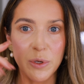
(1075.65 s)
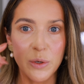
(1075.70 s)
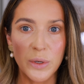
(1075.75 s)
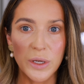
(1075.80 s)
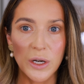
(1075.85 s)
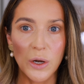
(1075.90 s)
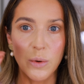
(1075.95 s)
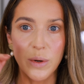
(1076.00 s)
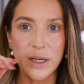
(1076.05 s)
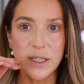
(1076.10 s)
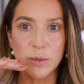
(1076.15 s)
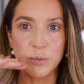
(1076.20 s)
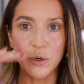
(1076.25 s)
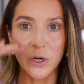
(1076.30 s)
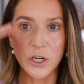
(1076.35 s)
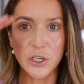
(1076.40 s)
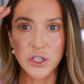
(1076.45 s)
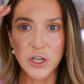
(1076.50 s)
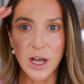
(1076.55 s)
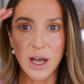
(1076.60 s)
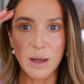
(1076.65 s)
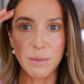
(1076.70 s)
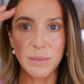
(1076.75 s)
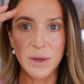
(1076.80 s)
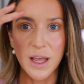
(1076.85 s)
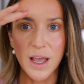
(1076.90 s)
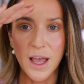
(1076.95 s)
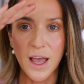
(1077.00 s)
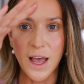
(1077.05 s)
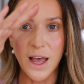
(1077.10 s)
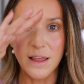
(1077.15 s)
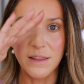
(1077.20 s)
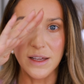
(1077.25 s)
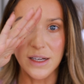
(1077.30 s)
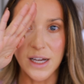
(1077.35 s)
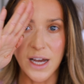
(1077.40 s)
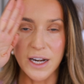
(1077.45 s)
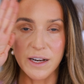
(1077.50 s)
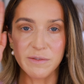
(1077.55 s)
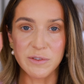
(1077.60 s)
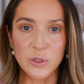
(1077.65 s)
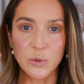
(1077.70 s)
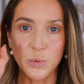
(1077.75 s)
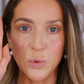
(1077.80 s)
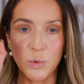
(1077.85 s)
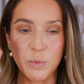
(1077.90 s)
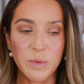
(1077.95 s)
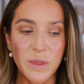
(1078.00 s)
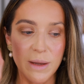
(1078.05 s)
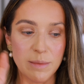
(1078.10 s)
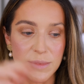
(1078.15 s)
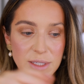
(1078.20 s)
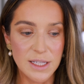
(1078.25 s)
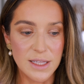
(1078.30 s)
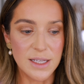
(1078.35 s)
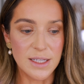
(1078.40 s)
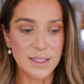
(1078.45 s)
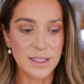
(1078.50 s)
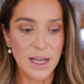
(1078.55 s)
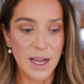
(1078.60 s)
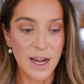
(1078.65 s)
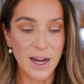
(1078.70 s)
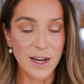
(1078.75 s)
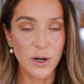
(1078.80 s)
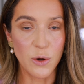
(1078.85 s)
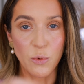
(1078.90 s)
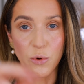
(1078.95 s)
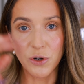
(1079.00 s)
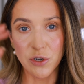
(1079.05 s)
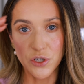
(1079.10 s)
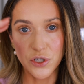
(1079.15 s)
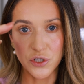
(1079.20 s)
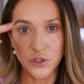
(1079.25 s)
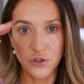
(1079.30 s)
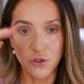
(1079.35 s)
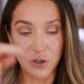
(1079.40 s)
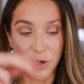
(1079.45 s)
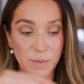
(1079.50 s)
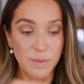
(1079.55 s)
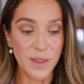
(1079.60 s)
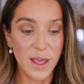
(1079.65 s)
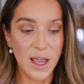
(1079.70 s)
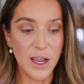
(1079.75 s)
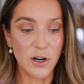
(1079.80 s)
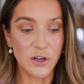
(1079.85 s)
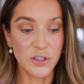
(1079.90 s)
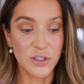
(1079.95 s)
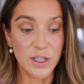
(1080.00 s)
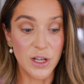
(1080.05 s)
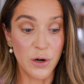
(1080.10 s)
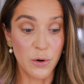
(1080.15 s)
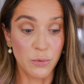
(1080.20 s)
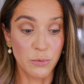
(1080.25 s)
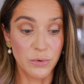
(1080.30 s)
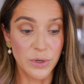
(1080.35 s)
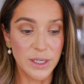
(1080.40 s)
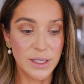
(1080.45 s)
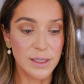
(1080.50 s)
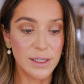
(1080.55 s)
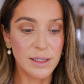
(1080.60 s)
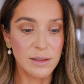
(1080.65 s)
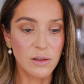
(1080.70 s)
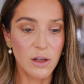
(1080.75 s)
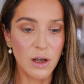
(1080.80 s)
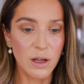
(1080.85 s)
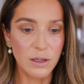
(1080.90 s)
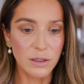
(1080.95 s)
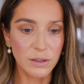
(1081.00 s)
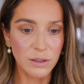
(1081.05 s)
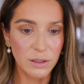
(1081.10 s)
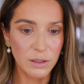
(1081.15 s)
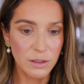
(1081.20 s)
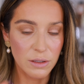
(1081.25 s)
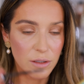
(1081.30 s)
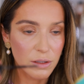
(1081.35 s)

You can always brush up and then kind of swoop them to the side or just trim the hairs that are really long.